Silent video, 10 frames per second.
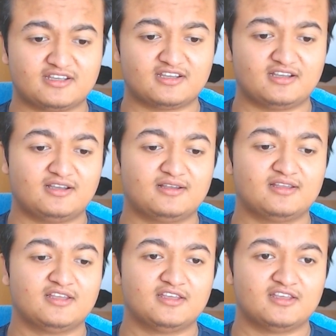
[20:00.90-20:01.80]

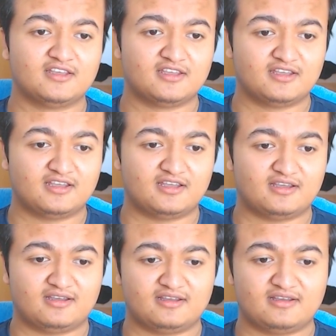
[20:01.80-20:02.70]

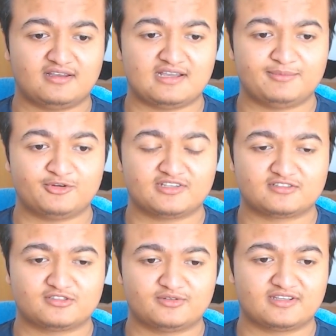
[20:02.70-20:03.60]
I'm not
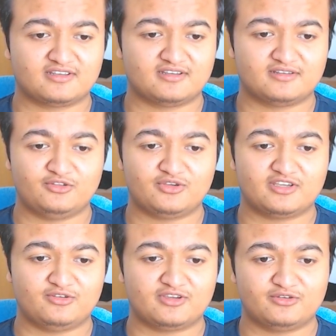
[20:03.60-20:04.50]
exactly, so like you
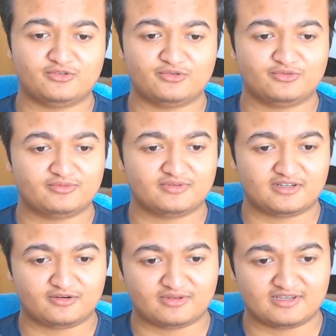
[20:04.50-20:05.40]
can do, I
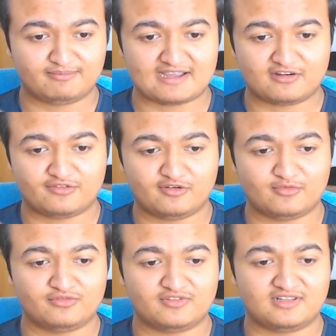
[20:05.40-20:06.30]
don't know, like background
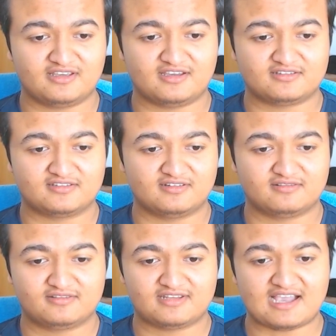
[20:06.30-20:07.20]
removal, I guess,
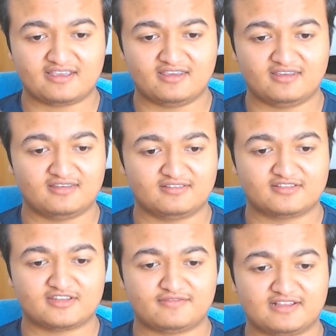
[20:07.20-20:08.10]
and tagging and
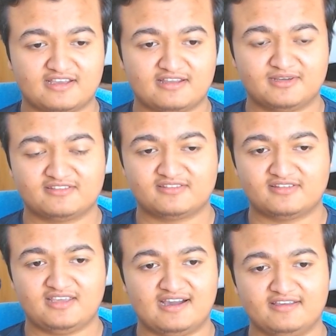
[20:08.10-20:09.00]
stuff like that. But
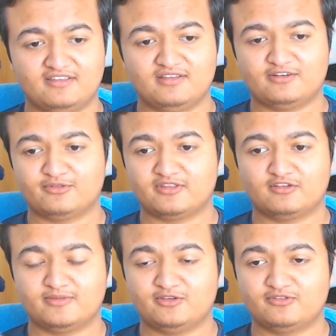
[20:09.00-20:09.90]
yeah, I don't think
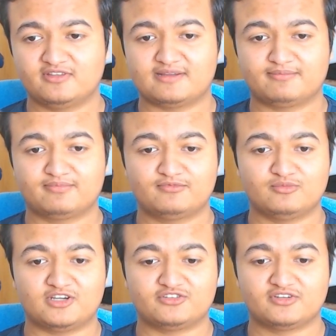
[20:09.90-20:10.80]
you'll be using that too
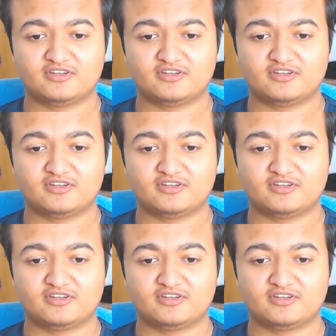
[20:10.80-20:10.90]
much.